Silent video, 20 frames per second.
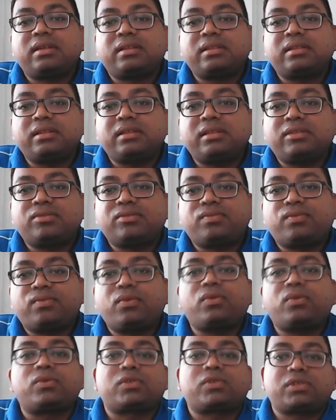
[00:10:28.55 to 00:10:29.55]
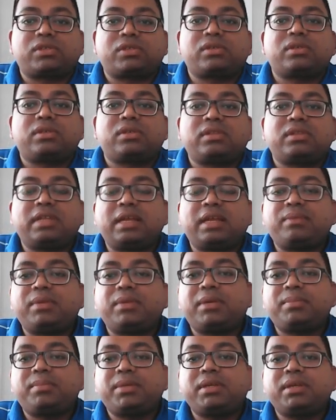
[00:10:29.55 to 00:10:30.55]
this force, there
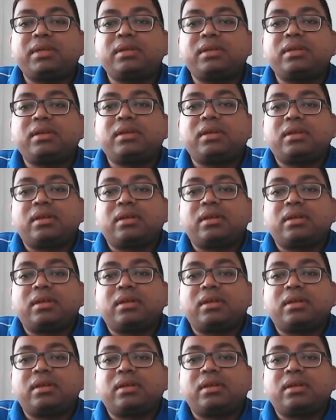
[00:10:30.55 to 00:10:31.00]
will be a